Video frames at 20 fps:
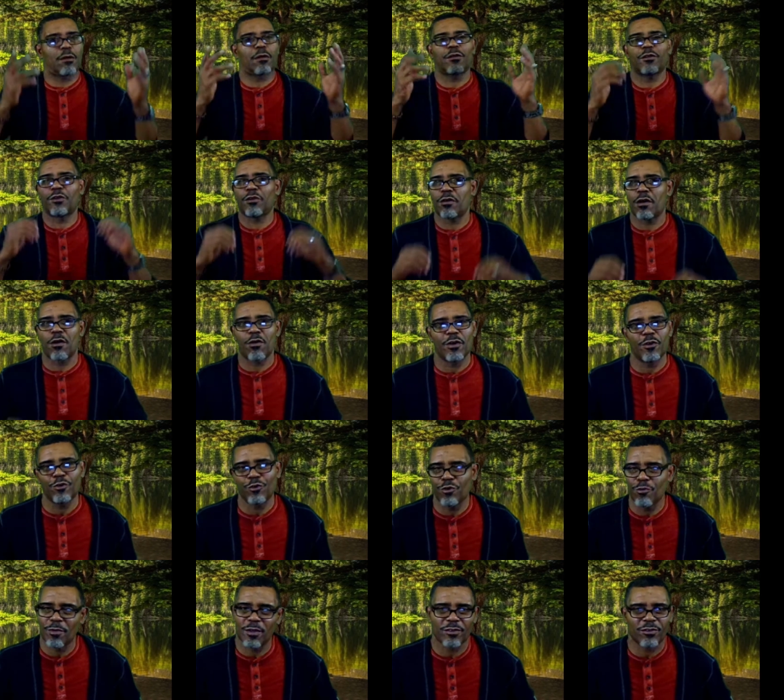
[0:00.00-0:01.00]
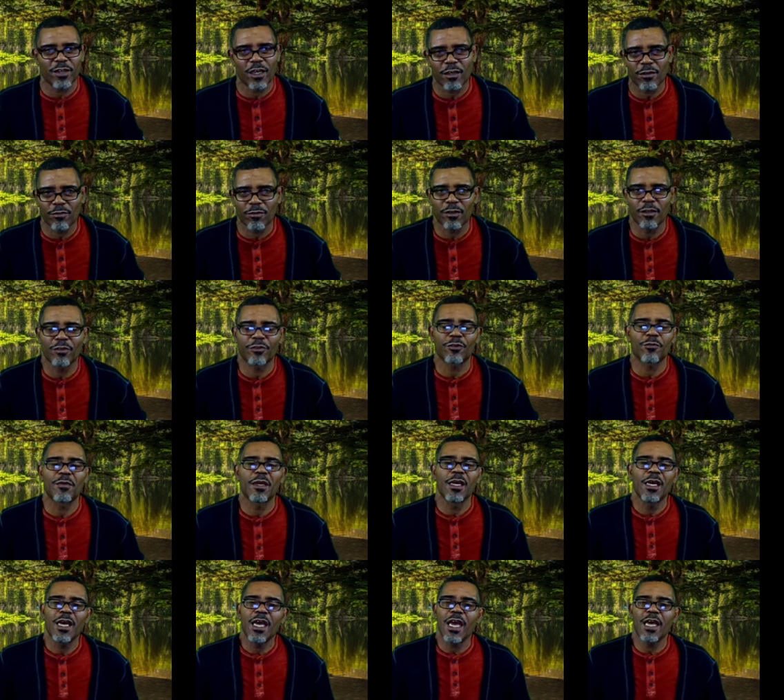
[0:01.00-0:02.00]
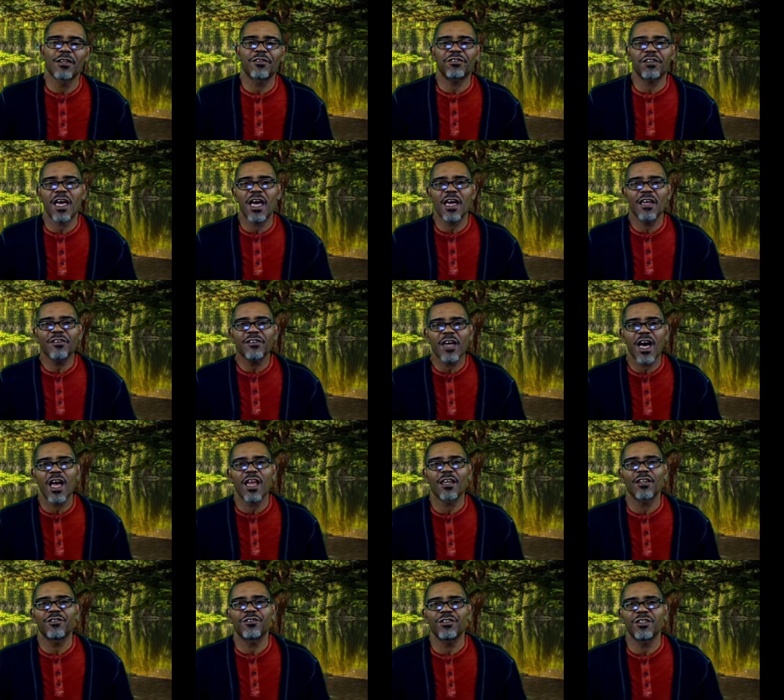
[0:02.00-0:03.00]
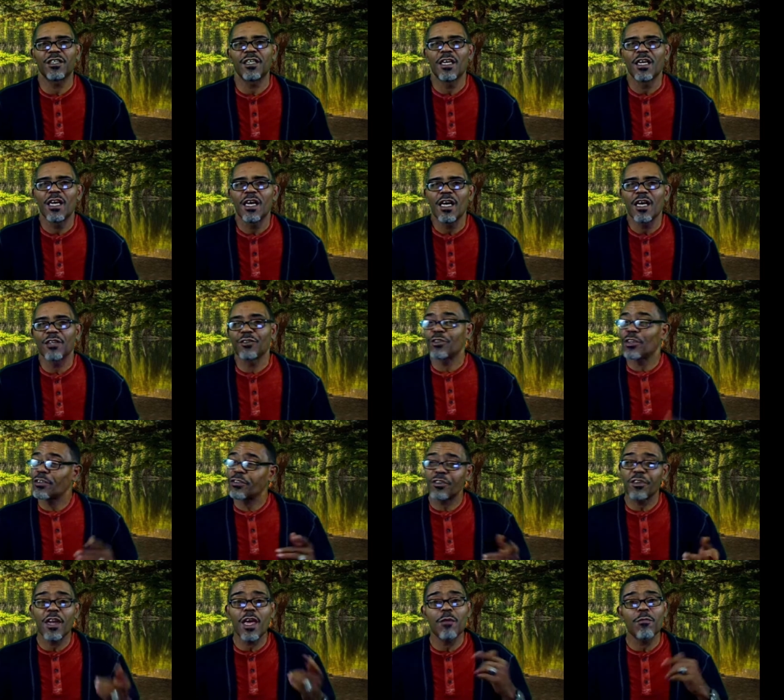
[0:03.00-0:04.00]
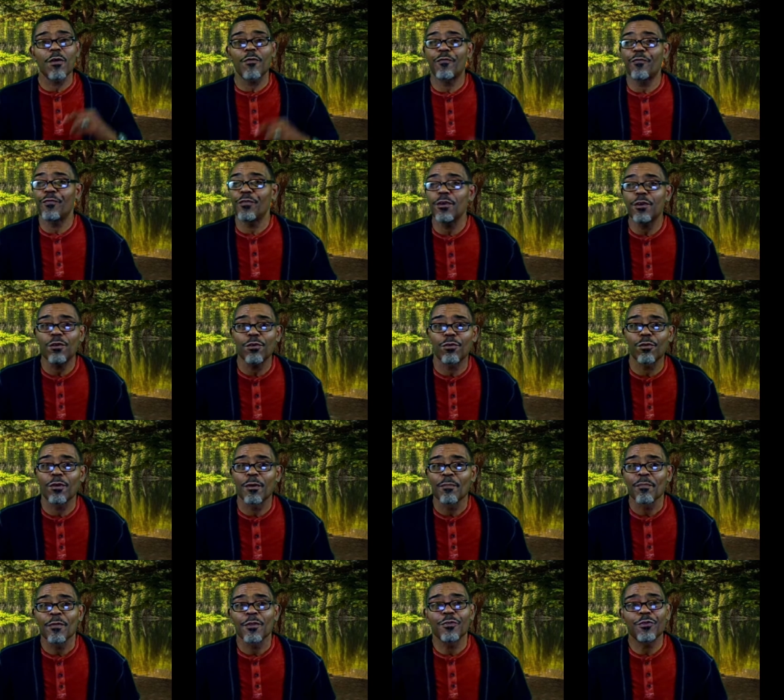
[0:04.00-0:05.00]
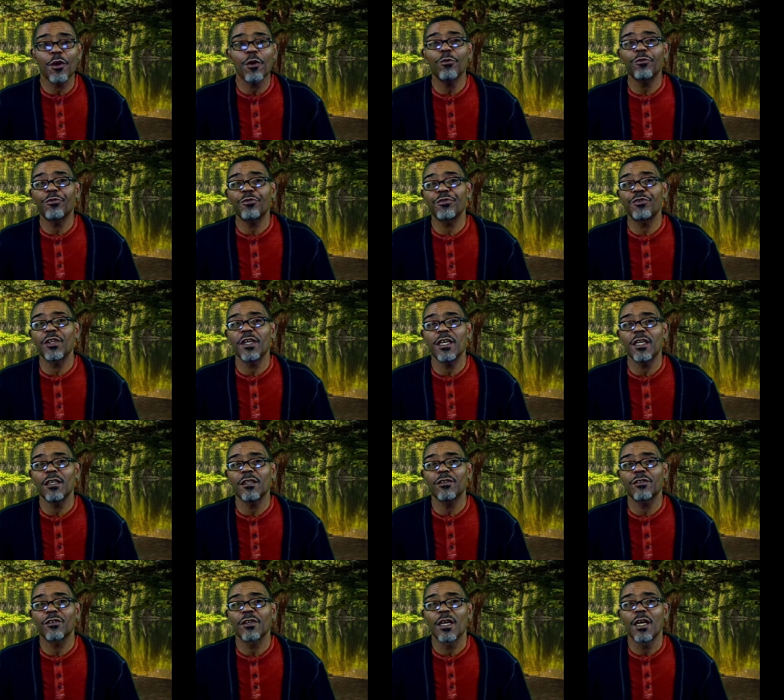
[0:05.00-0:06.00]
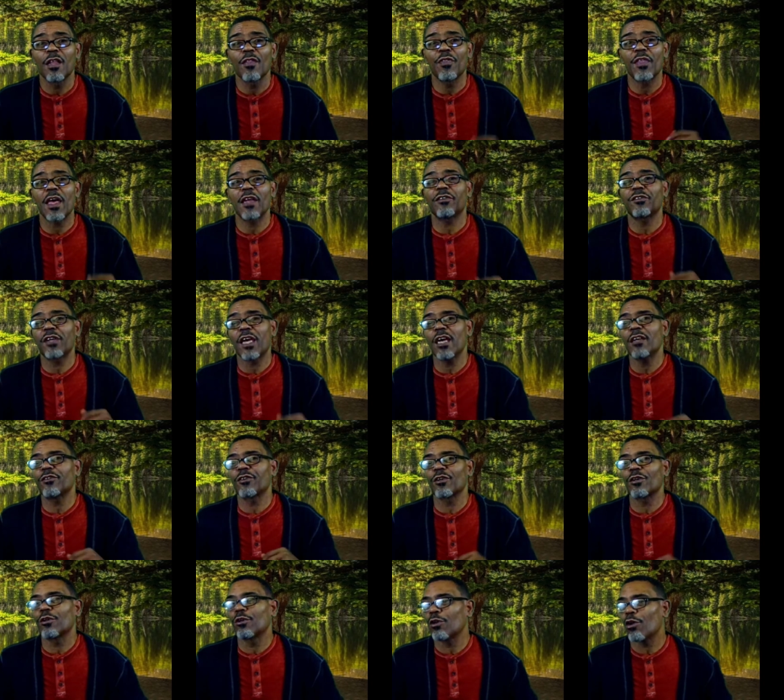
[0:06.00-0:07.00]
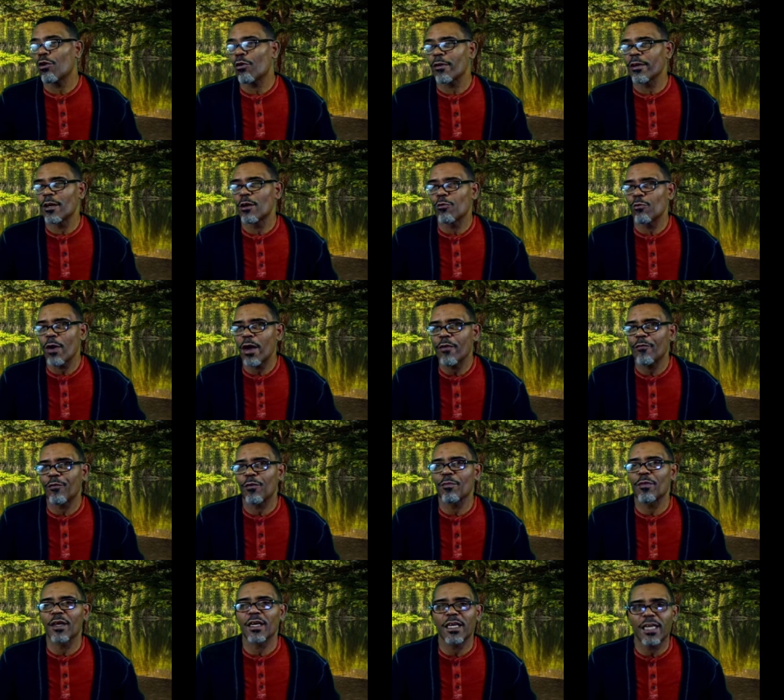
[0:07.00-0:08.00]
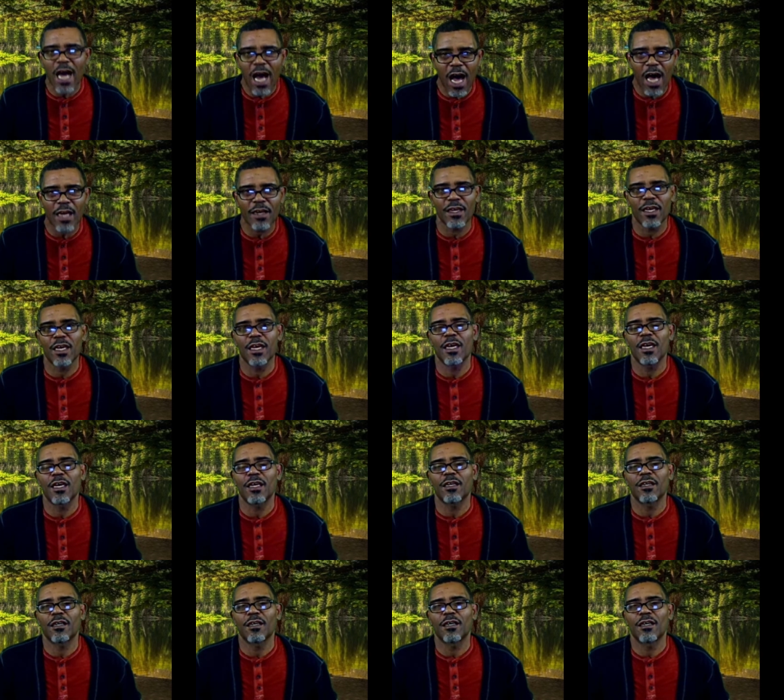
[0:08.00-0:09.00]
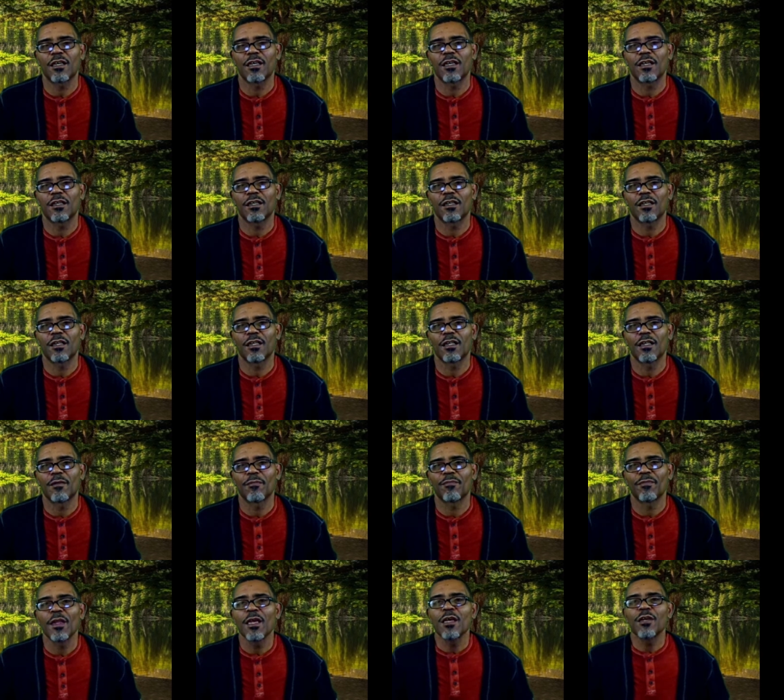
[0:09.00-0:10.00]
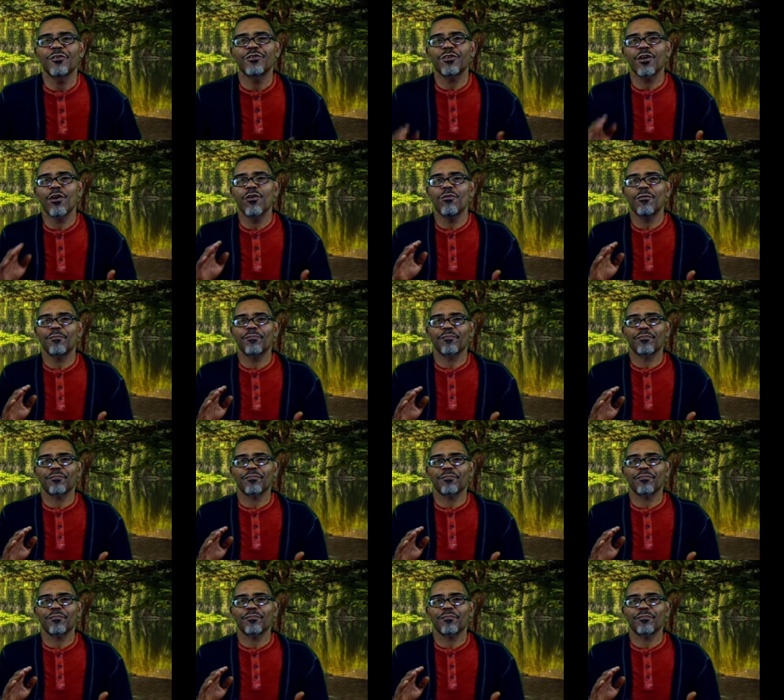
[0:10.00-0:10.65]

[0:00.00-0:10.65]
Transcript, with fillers: you know, human secularism and Scientology, just to name a few. Those things that take the glory away from the Godhead. So,